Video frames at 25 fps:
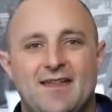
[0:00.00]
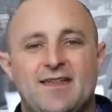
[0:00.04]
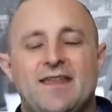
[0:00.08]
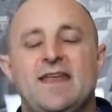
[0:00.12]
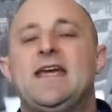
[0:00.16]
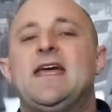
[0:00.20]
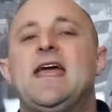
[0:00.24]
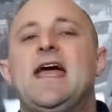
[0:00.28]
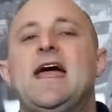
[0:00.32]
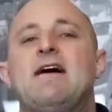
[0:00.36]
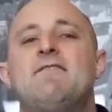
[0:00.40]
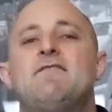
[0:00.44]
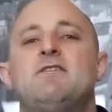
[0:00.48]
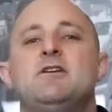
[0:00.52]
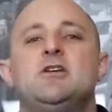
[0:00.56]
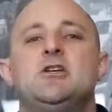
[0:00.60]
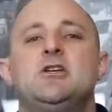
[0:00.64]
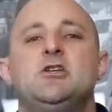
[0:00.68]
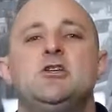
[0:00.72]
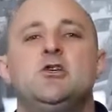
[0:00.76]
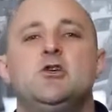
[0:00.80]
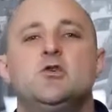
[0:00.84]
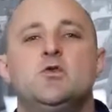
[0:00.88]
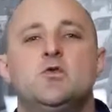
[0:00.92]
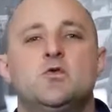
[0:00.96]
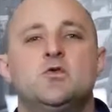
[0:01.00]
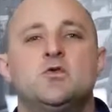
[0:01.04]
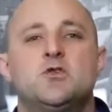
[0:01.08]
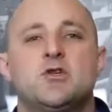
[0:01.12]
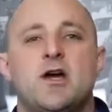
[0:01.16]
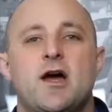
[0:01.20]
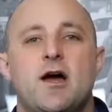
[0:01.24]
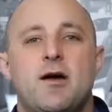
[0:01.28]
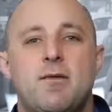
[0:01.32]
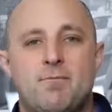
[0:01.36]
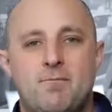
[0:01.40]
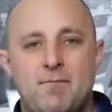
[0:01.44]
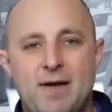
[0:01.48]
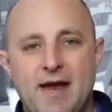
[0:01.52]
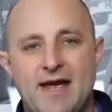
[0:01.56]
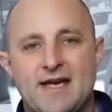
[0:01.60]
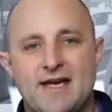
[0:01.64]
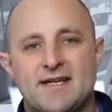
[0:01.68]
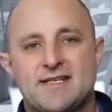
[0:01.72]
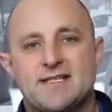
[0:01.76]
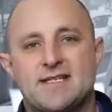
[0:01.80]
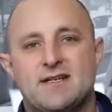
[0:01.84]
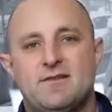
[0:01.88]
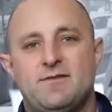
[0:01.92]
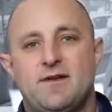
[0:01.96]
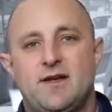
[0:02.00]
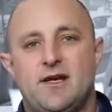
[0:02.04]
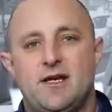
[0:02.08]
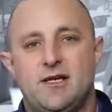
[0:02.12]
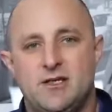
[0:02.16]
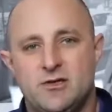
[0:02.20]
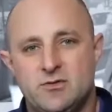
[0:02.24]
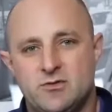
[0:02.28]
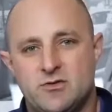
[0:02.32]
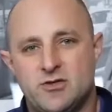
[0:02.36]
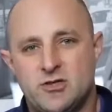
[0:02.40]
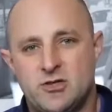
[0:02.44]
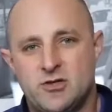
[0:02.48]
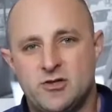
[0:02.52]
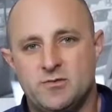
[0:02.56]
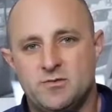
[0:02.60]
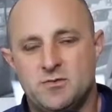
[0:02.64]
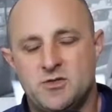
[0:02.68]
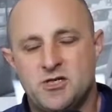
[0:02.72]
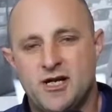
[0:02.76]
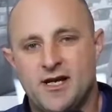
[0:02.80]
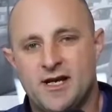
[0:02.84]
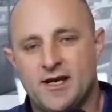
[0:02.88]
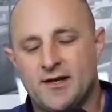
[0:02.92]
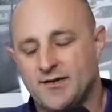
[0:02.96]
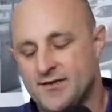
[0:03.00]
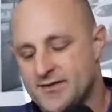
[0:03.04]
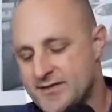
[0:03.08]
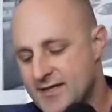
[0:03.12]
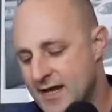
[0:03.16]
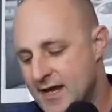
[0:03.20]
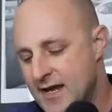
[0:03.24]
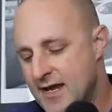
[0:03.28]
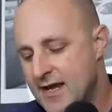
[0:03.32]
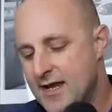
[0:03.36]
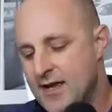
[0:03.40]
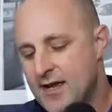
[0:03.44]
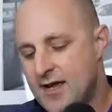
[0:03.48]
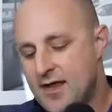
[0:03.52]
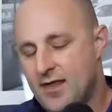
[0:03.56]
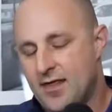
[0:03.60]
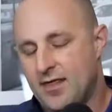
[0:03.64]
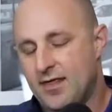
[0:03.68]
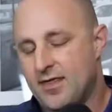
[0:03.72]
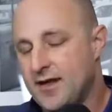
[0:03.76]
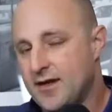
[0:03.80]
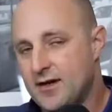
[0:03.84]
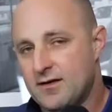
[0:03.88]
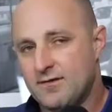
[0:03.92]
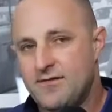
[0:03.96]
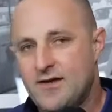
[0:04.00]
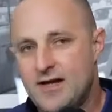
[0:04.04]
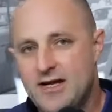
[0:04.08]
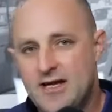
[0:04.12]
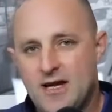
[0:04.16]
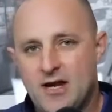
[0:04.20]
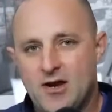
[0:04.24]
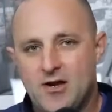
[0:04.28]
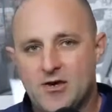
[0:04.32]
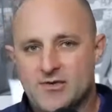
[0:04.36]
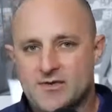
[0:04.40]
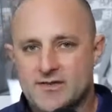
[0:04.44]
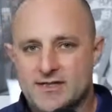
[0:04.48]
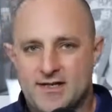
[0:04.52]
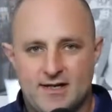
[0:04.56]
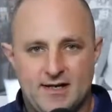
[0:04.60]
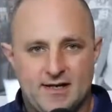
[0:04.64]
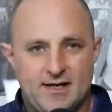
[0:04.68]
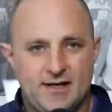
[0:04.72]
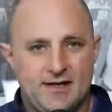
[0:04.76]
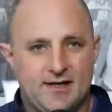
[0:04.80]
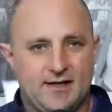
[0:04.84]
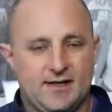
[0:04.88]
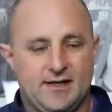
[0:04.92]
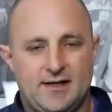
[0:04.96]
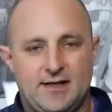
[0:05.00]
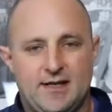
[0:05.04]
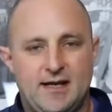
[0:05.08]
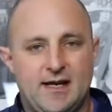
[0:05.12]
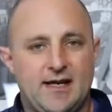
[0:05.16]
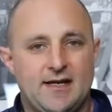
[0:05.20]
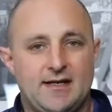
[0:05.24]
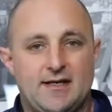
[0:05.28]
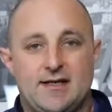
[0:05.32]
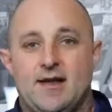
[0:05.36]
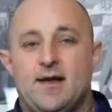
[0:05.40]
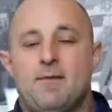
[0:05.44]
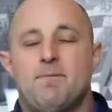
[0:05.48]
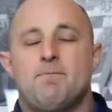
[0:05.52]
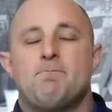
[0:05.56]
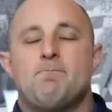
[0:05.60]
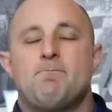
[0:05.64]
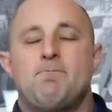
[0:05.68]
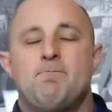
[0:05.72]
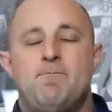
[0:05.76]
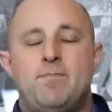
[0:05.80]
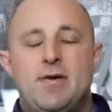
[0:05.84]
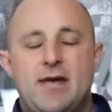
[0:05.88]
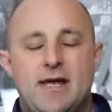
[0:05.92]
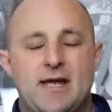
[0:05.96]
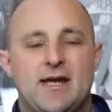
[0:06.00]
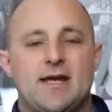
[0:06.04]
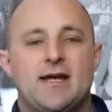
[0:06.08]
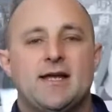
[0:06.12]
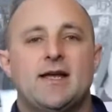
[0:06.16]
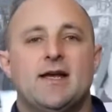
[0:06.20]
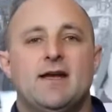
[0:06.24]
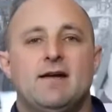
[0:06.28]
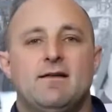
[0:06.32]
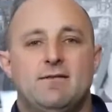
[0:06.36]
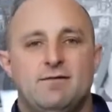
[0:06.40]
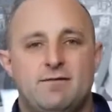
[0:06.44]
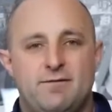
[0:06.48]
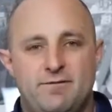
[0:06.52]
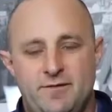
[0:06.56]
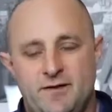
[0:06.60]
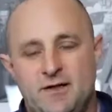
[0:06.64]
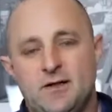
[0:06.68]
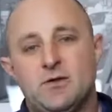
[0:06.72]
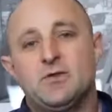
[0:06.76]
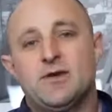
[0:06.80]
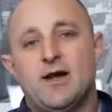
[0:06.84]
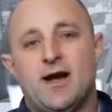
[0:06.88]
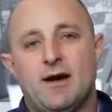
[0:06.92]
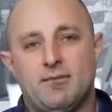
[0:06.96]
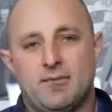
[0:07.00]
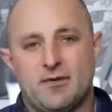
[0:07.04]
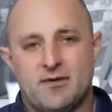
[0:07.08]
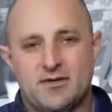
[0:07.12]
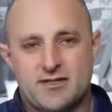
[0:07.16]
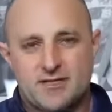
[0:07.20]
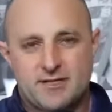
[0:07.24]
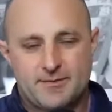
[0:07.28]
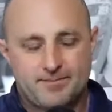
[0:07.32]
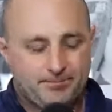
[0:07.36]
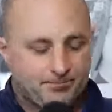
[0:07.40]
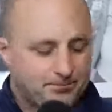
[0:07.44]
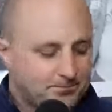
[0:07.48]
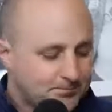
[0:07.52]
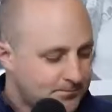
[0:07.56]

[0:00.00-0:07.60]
They have huge, massive YouTube channels. Their videos get big view numbers.